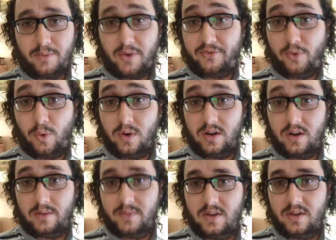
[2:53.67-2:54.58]

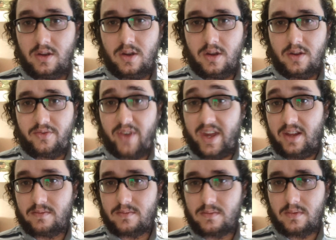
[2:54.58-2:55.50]
perform
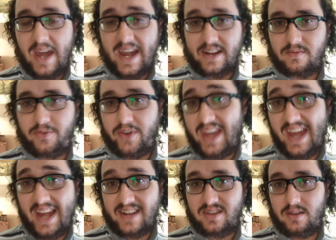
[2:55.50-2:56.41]
fight Act, fight
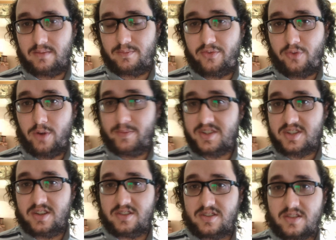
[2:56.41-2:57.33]
acting
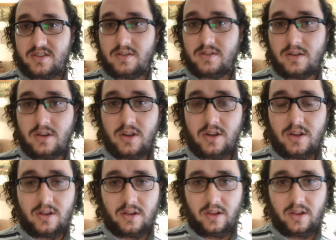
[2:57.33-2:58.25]
performances
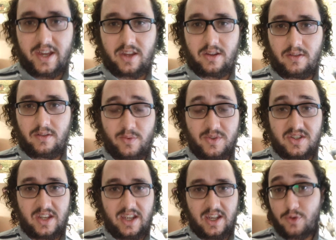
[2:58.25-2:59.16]
like you would
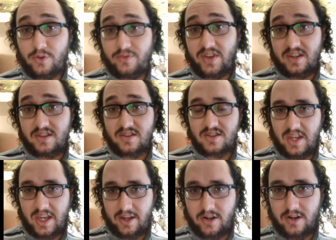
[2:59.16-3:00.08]
see in
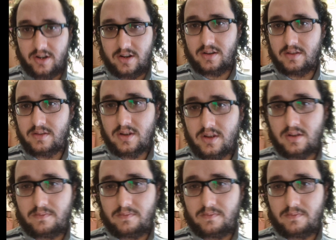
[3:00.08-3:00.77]
movies, theater,